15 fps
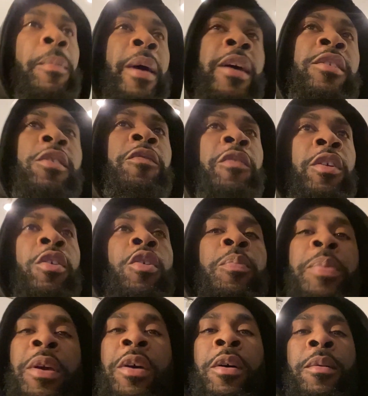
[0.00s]
actually finna go
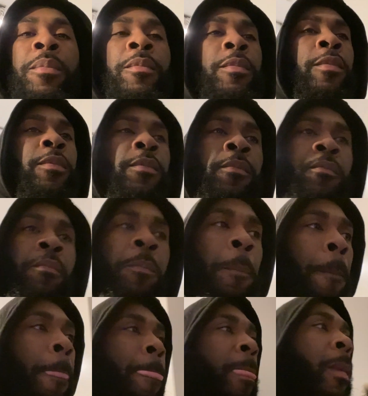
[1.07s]
pick
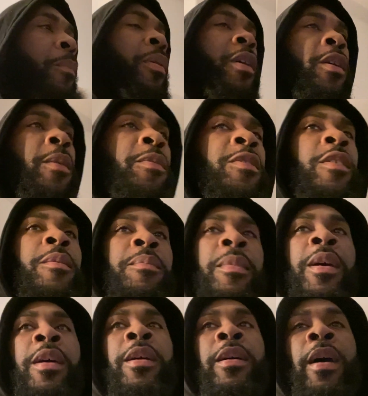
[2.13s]
up something,
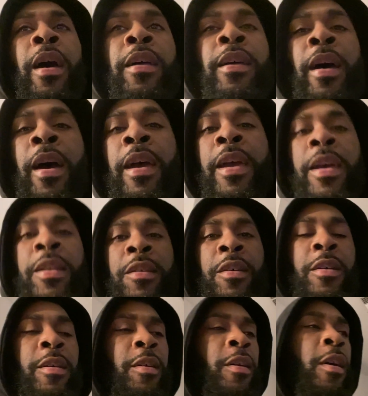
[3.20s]
man, I had
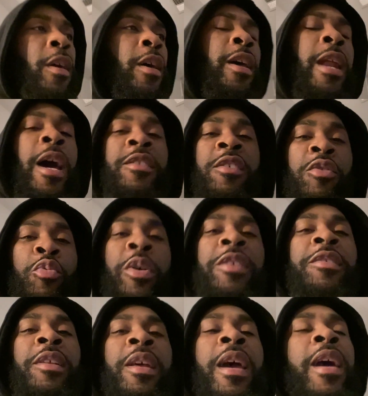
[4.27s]
done. And I just
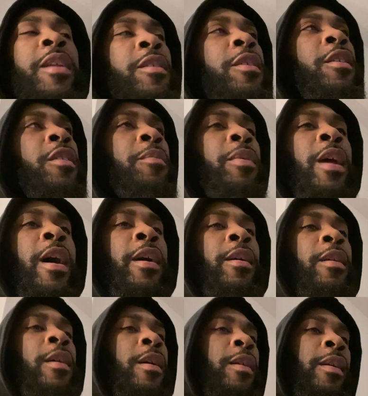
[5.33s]
recently had it done, but I
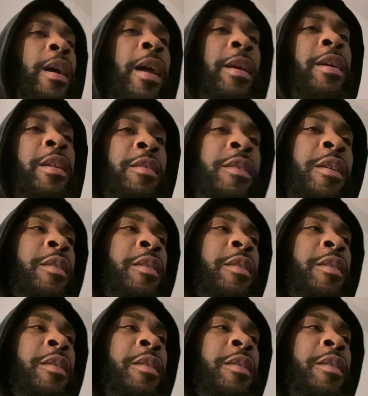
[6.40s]
gotta get it done